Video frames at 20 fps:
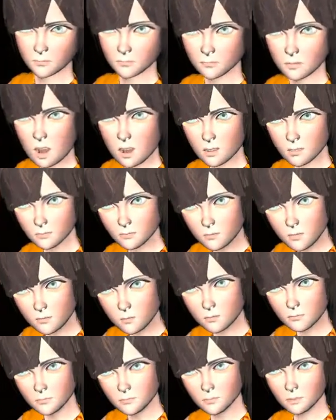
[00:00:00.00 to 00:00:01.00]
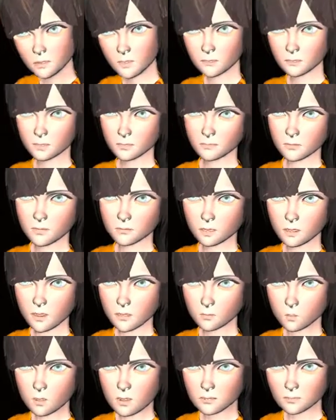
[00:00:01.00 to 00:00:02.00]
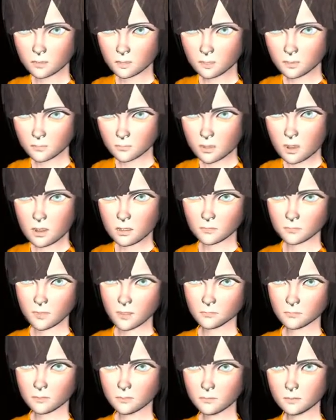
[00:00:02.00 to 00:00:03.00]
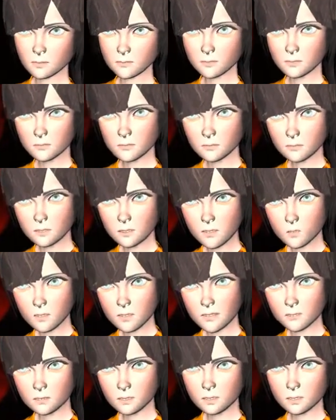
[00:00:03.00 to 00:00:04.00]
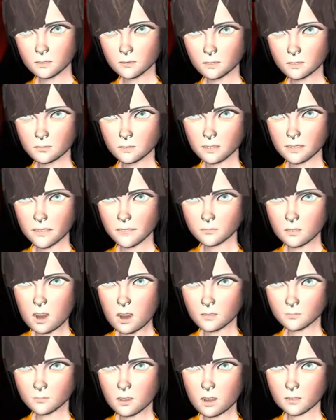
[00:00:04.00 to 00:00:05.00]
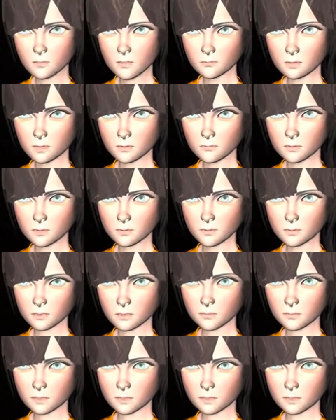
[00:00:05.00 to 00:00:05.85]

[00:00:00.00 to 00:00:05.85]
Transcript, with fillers: Thousands attended the Kashmir Freedom March to protest against New Delhi's strong-arm tactics in